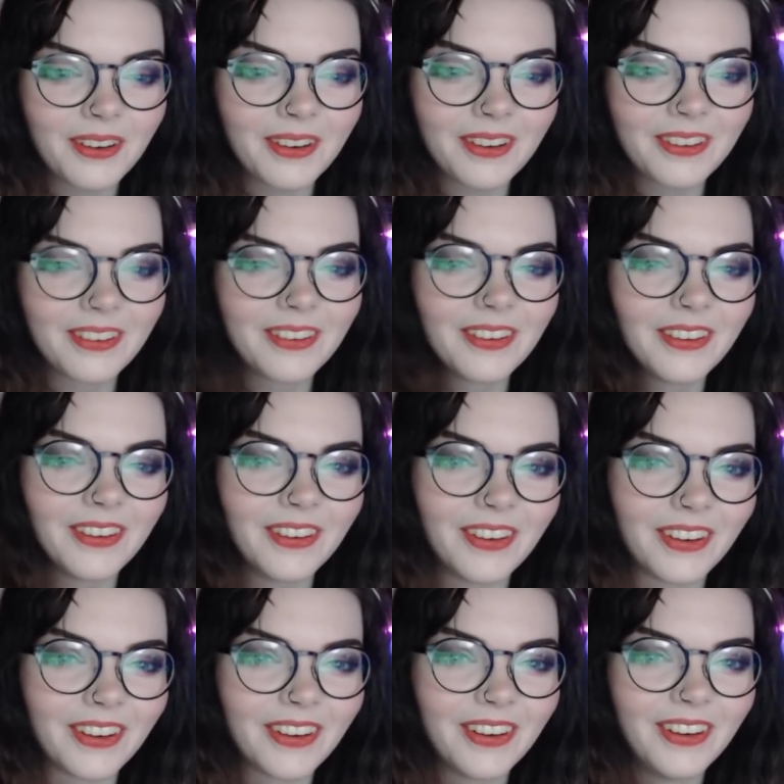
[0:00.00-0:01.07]

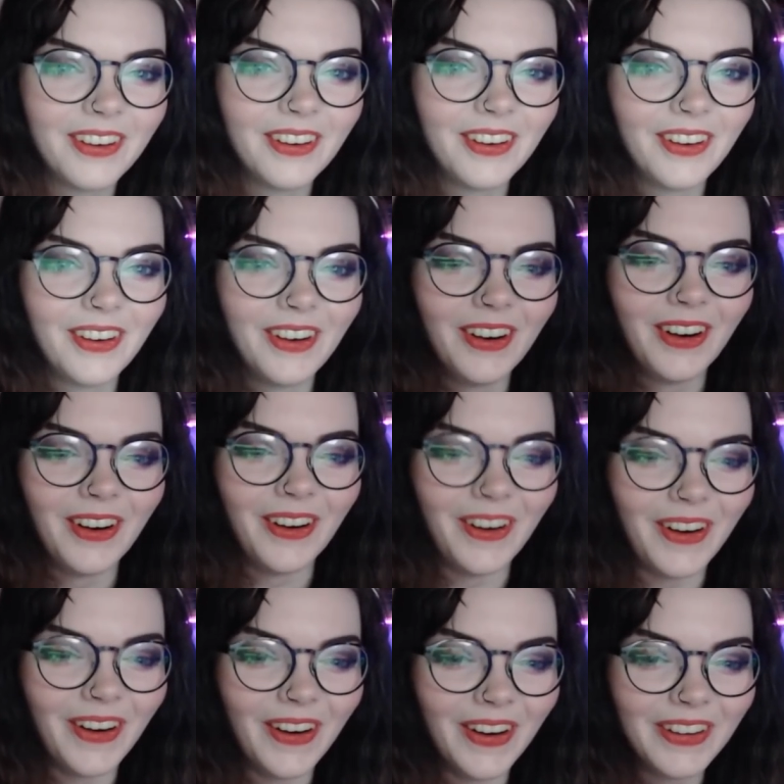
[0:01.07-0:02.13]
Oh.
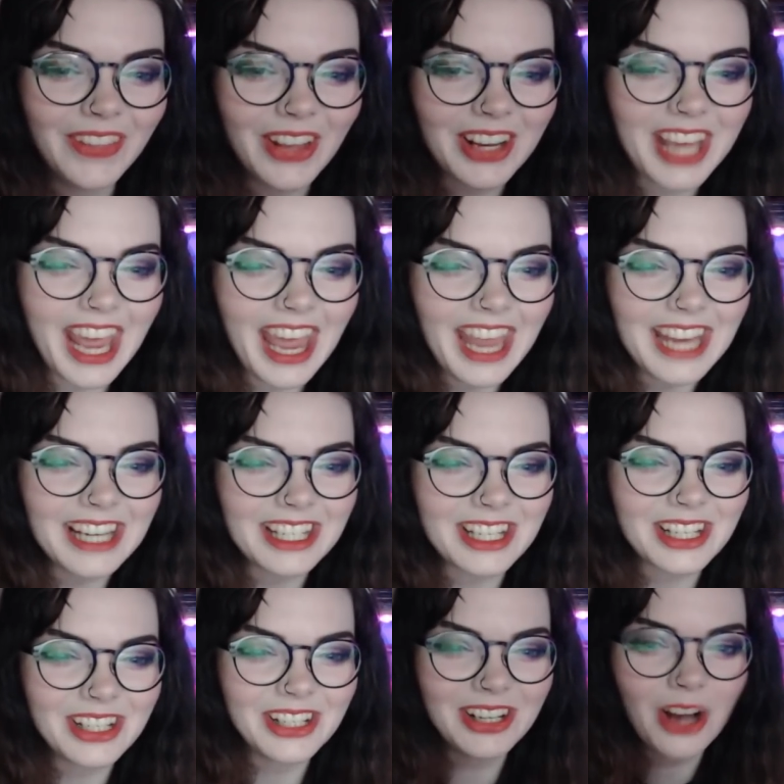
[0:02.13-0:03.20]
Oh, the
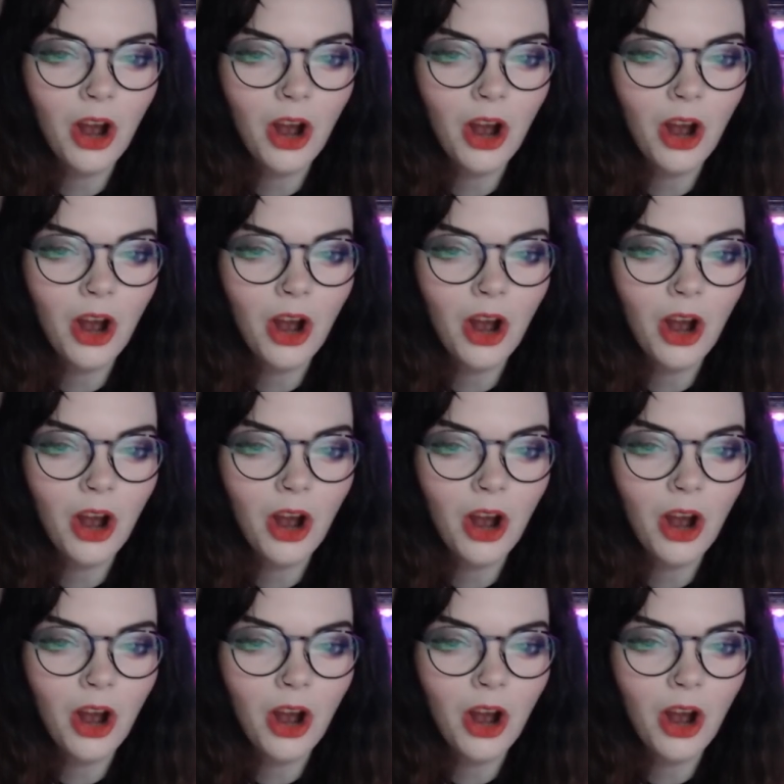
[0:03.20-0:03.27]
K2!